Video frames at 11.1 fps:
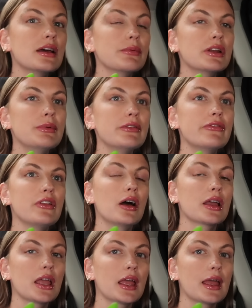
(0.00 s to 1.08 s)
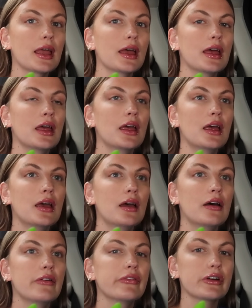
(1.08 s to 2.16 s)
I'm gonna be vlogging
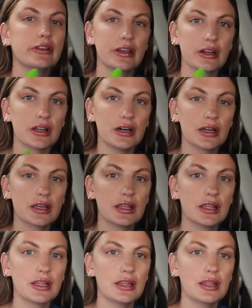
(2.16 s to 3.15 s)
for TikTok